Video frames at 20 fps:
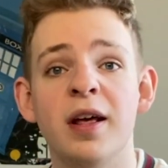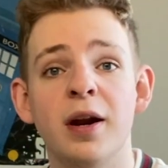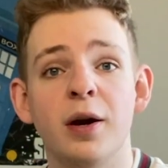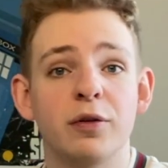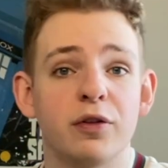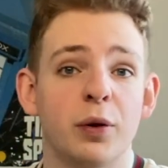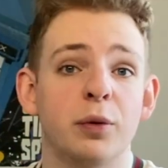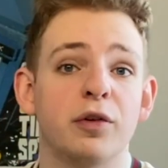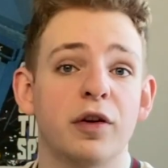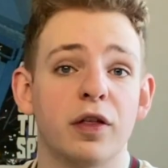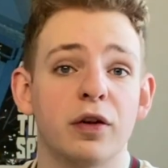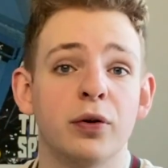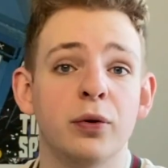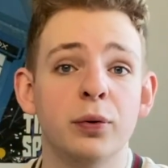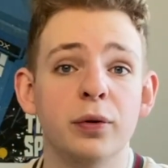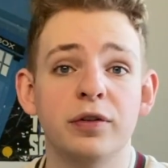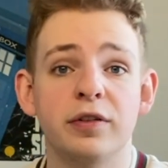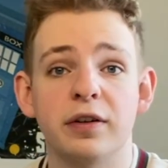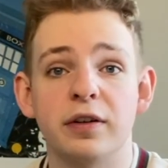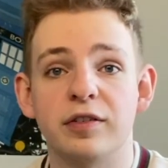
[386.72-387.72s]
those other
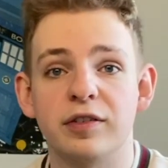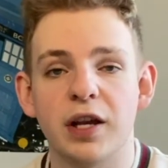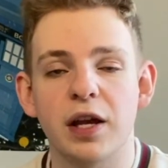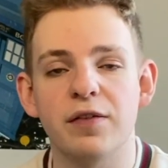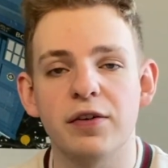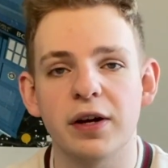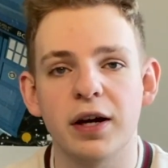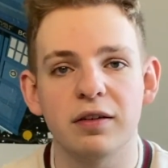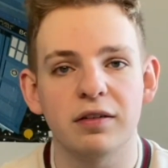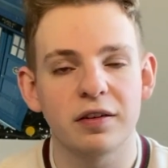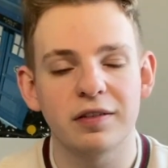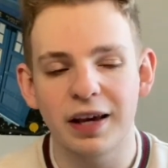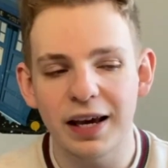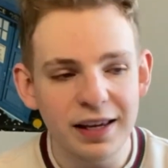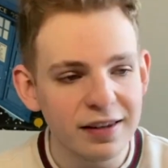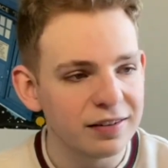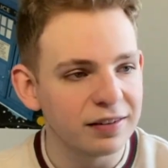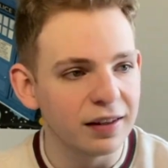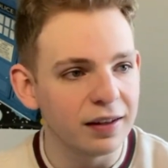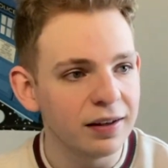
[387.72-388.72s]
courses, giving us a
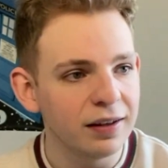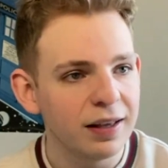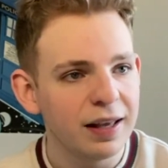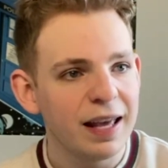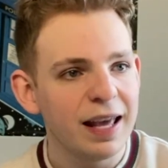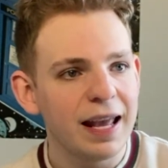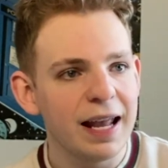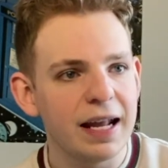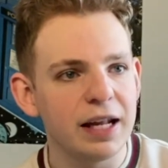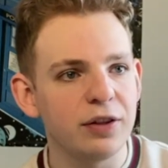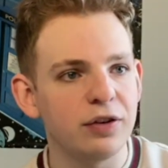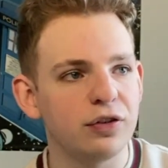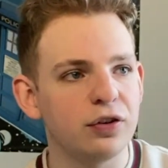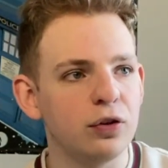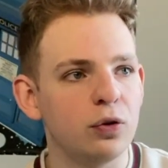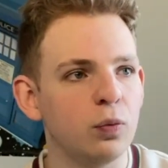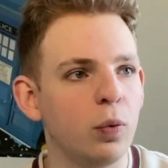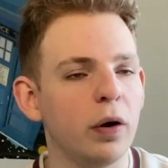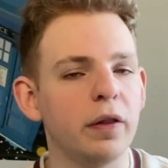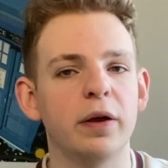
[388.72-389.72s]
taster into
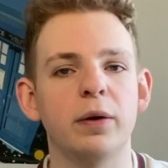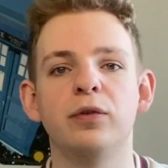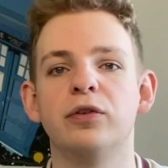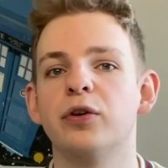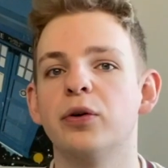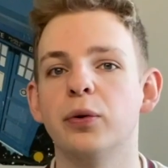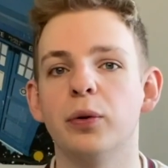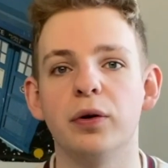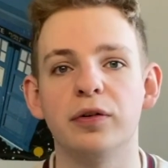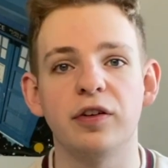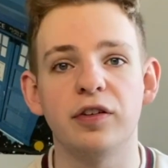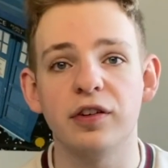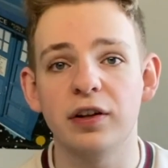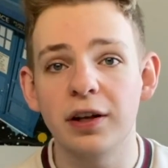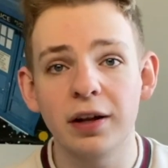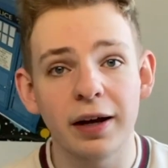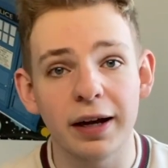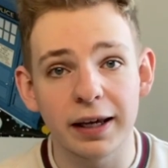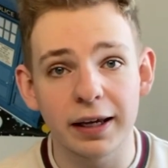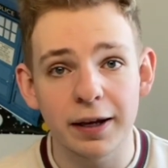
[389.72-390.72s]
what those courses are
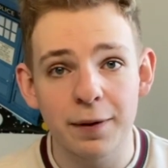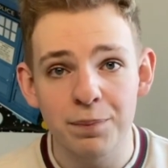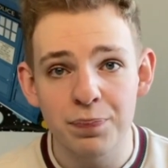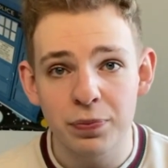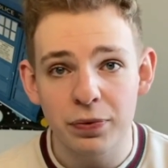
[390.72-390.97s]
like.